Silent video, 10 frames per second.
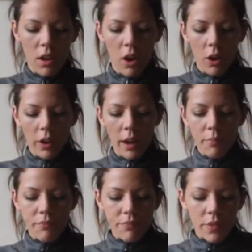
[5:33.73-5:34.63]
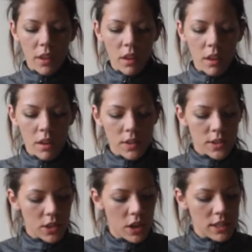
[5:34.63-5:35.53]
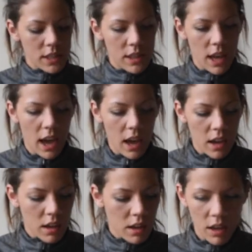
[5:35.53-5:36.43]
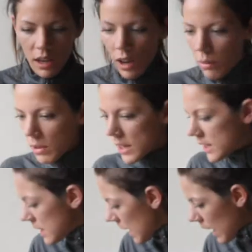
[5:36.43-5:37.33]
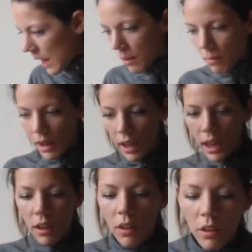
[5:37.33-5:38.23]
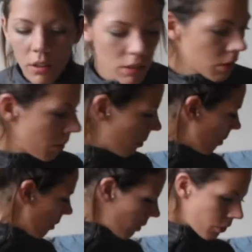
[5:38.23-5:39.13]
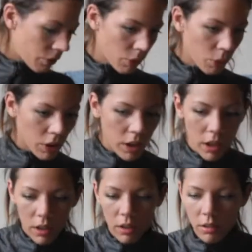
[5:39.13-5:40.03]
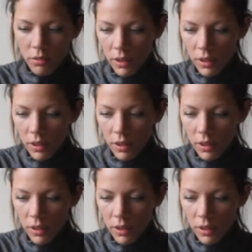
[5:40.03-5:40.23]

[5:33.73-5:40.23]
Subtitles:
All right, so I did that, and now I'm going to take my fork, if